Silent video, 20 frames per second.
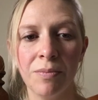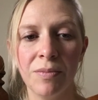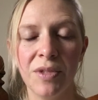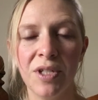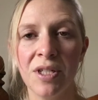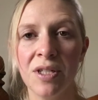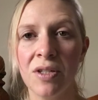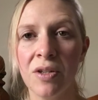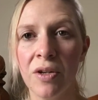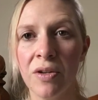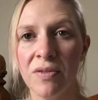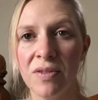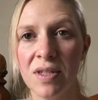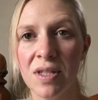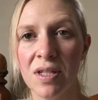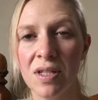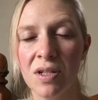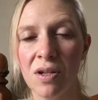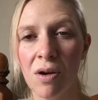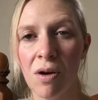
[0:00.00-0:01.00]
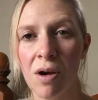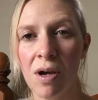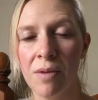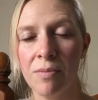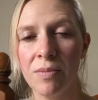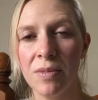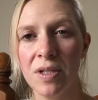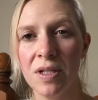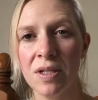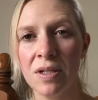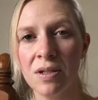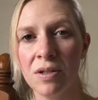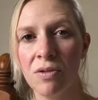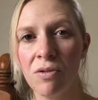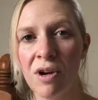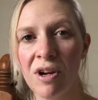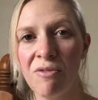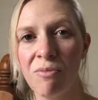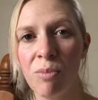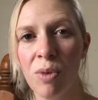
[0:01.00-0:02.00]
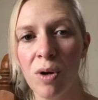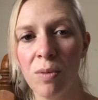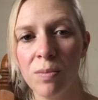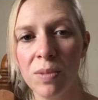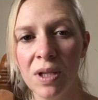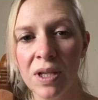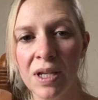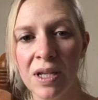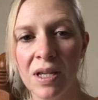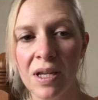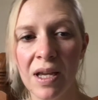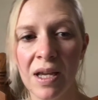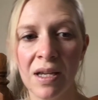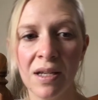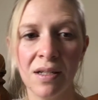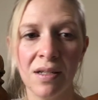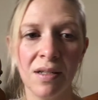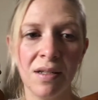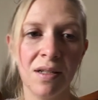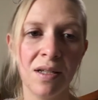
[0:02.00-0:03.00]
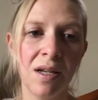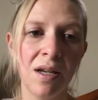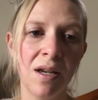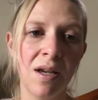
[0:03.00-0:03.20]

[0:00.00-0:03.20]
deserves the time to grieve properly, and